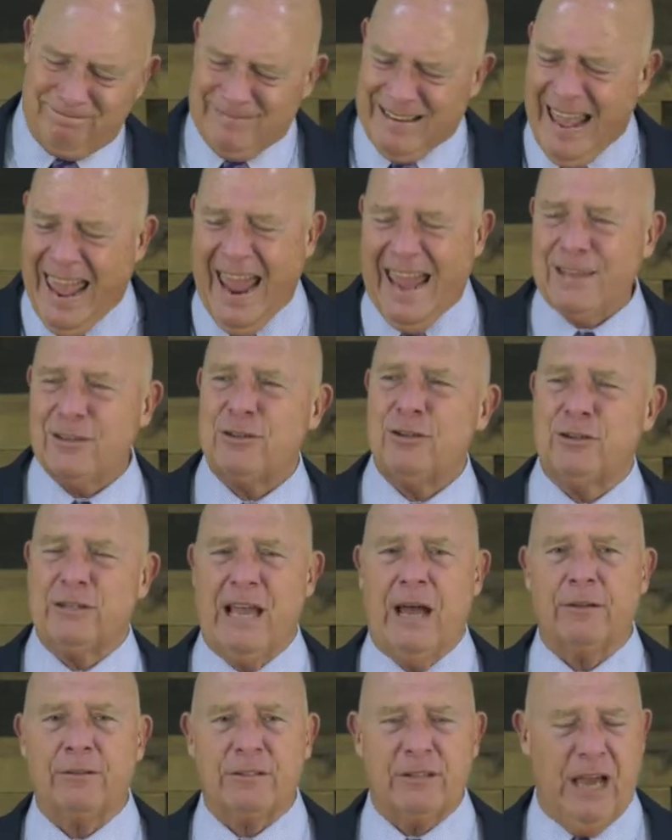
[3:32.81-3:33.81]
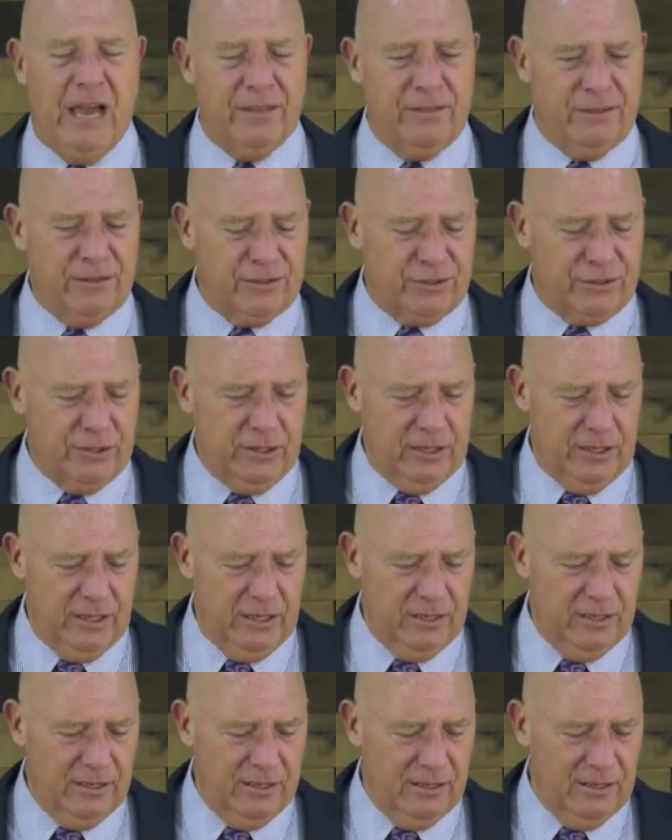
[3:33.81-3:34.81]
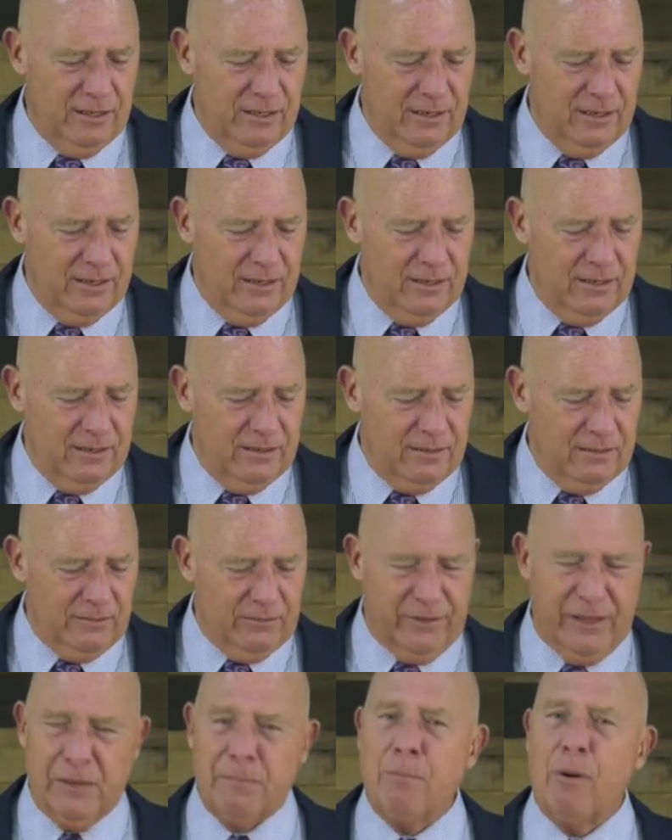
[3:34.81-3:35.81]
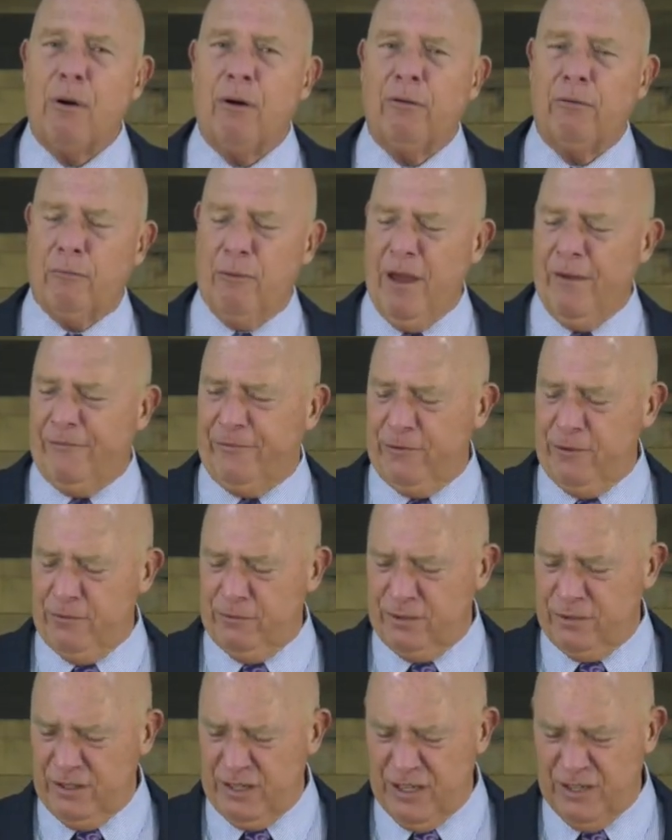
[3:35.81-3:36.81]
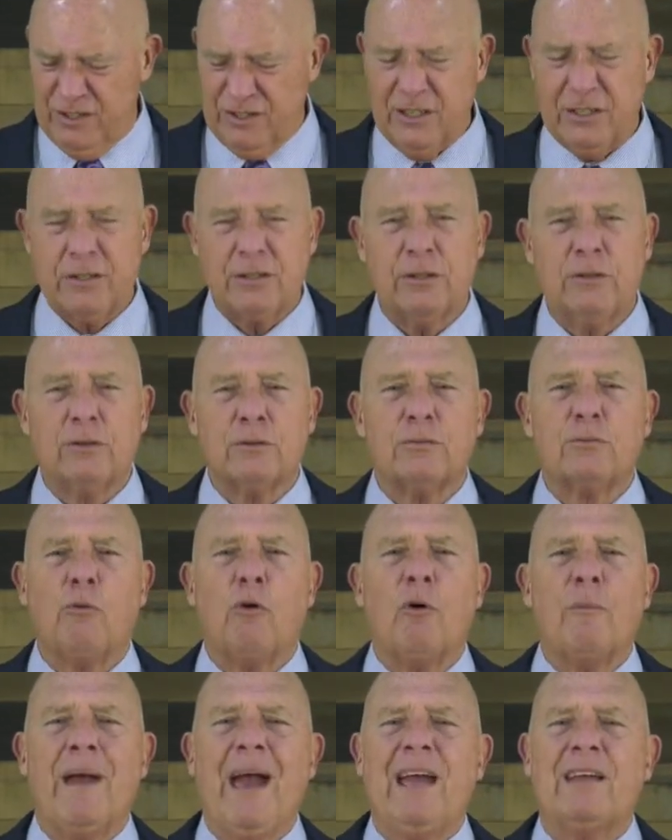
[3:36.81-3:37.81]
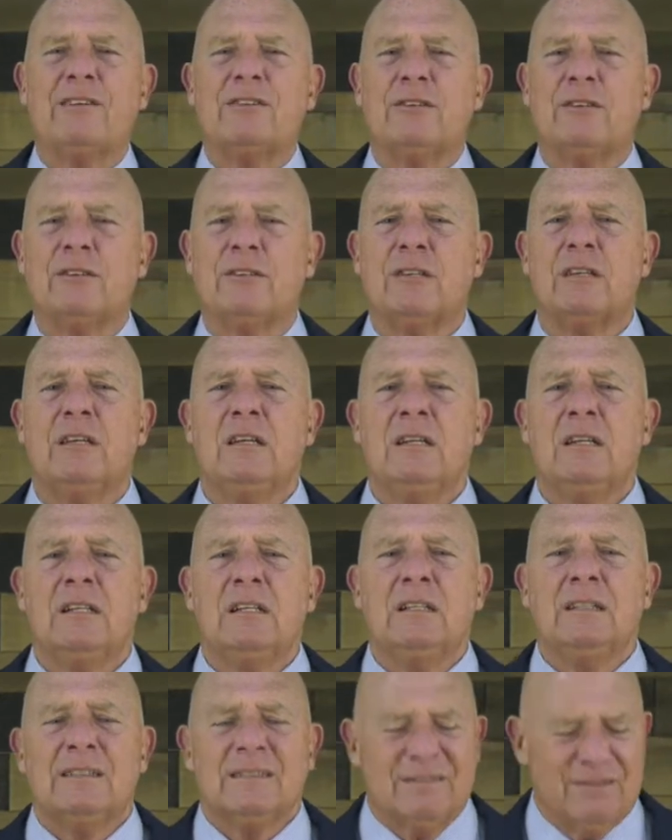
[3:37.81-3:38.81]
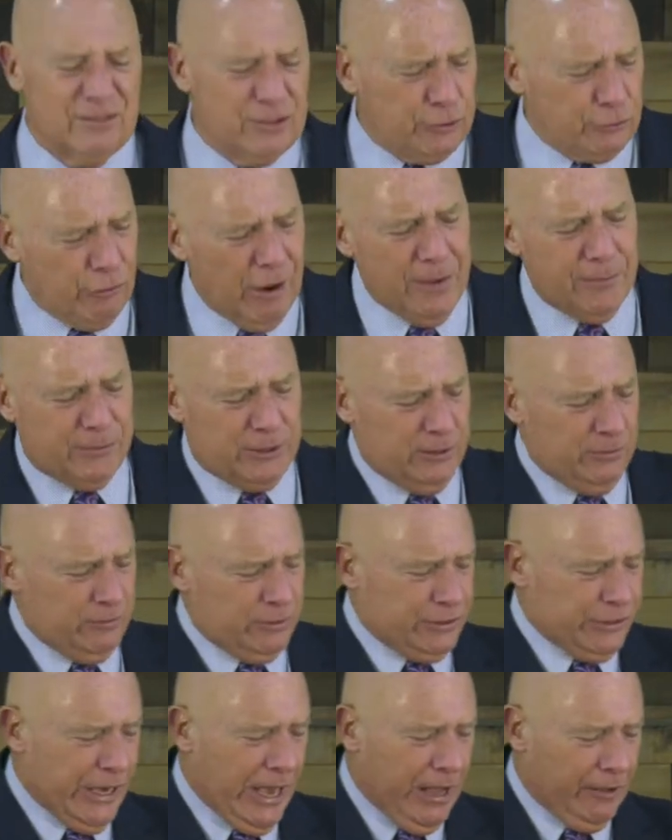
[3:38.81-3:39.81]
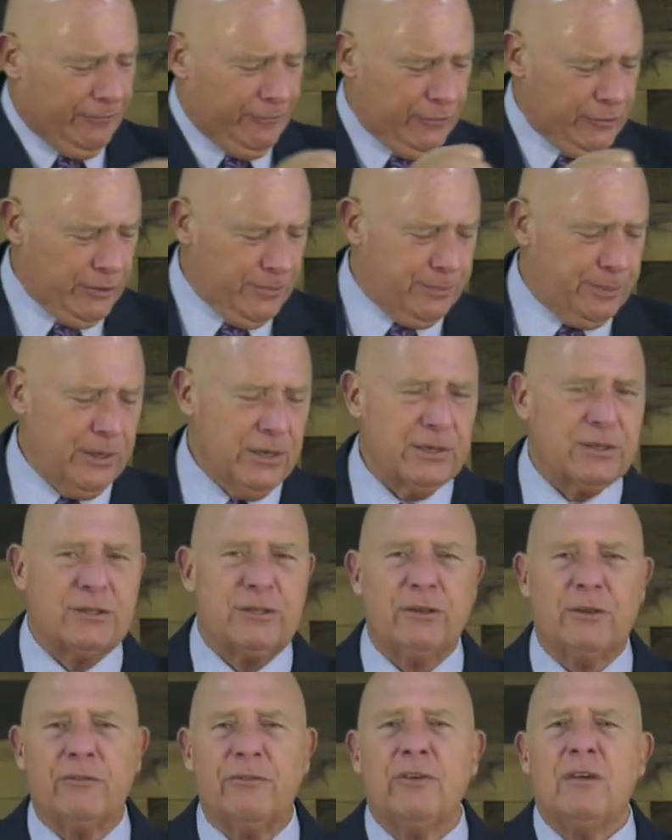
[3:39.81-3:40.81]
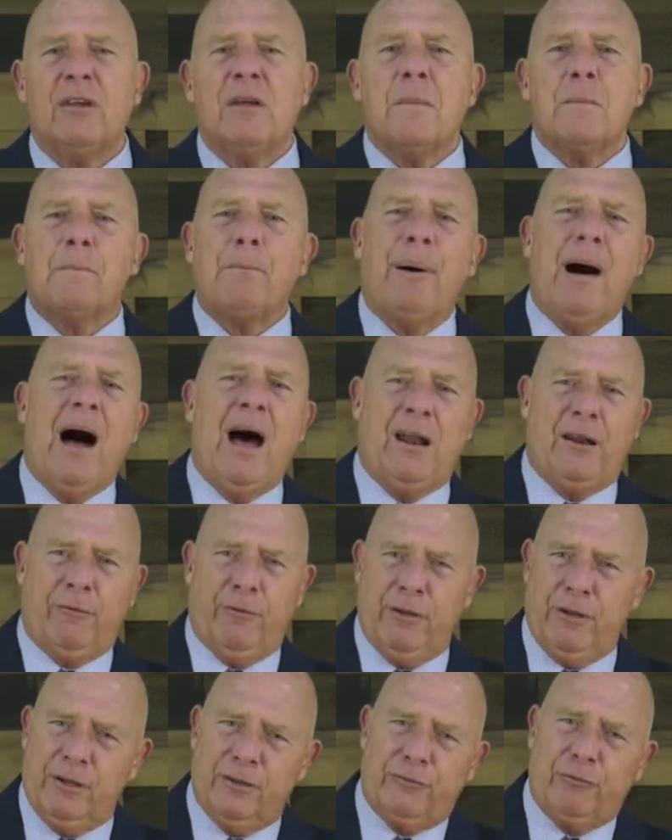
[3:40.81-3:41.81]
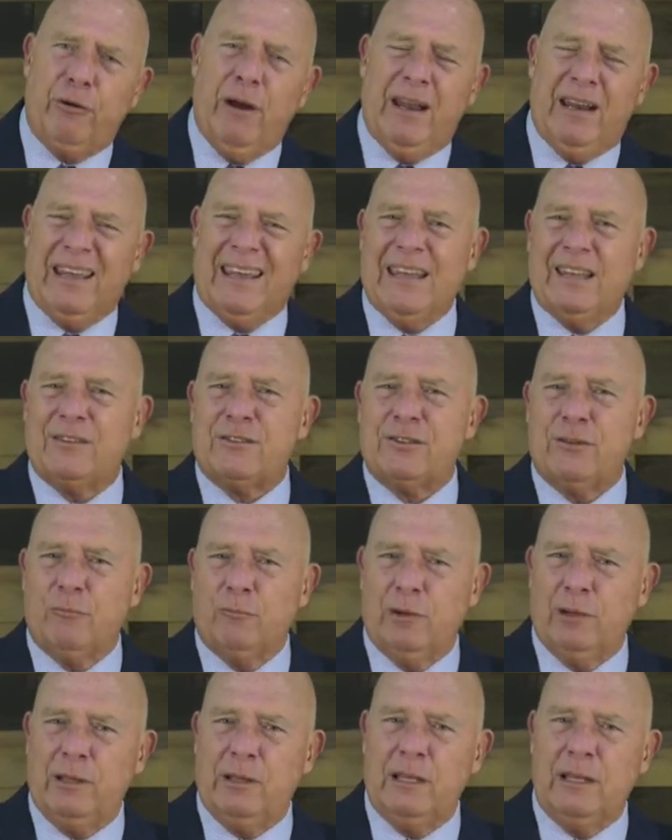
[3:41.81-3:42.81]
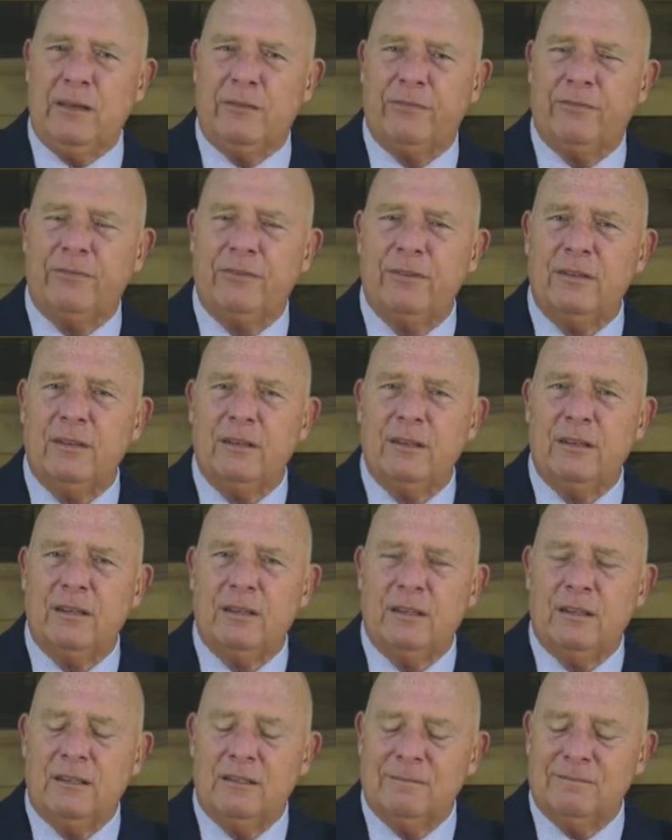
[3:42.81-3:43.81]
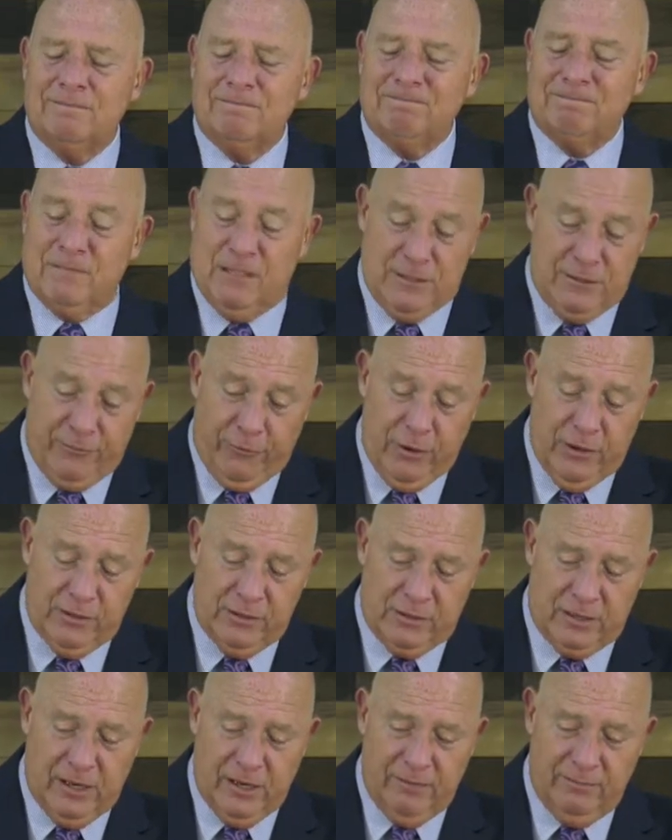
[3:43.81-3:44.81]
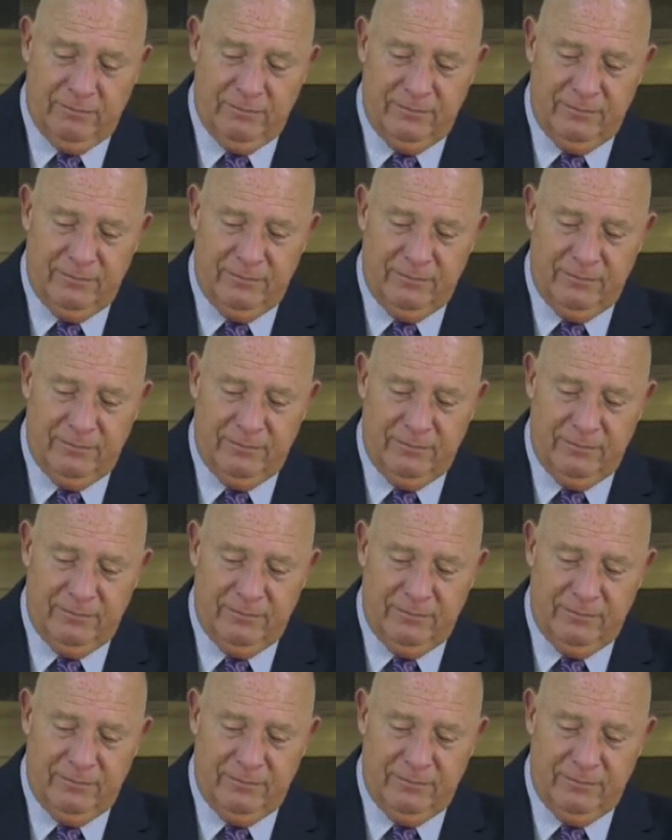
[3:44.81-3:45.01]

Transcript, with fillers: ashes outside the city where they burn refuse, and he sits in those warm ashes and scrapes himself with a piece of pottery to try to get some relief. His friends come